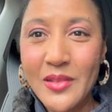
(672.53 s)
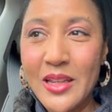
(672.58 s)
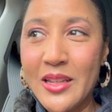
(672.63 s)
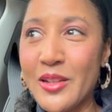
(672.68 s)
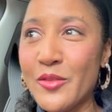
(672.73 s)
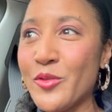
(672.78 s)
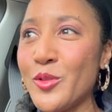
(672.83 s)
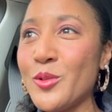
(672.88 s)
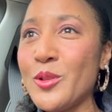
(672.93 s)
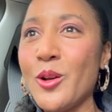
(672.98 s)

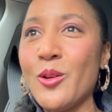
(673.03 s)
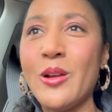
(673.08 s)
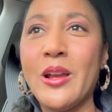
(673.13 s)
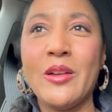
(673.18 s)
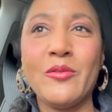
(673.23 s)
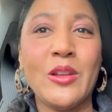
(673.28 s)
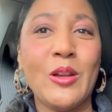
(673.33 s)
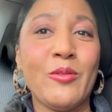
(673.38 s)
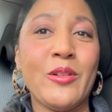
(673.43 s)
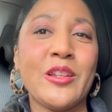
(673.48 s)
And if you don't
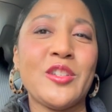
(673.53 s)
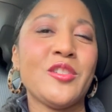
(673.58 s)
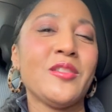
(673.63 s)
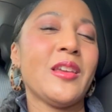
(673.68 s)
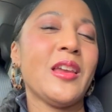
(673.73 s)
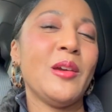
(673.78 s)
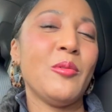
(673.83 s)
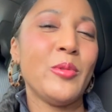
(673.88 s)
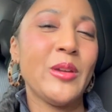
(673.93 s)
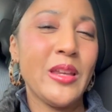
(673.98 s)
have
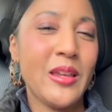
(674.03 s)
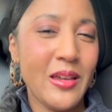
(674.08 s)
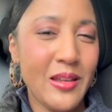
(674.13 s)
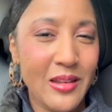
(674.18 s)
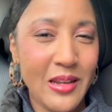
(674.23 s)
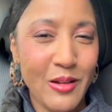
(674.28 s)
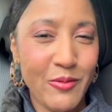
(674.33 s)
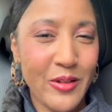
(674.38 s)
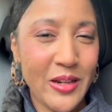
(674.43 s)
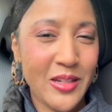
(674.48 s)
direction, can we
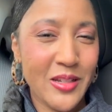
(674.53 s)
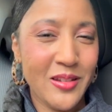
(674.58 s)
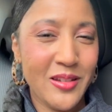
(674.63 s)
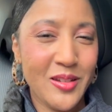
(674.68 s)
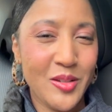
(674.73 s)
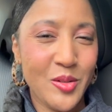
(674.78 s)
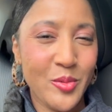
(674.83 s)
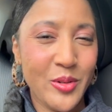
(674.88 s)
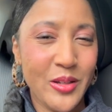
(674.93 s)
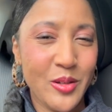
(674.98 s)
get direction
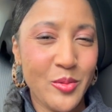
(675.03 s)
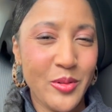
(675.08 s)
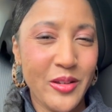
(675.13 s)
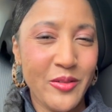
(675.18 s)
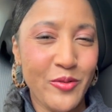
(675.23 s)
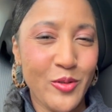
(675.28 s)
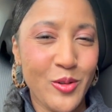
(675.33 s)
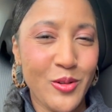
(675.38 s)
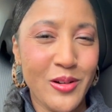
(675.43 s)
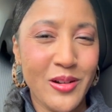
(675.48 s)
in
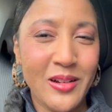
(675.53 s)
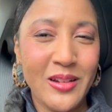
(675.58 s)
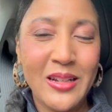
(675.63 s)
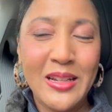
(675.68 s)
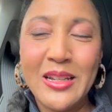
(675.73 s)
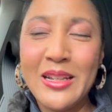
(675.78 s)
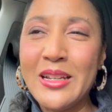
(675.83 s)
2024?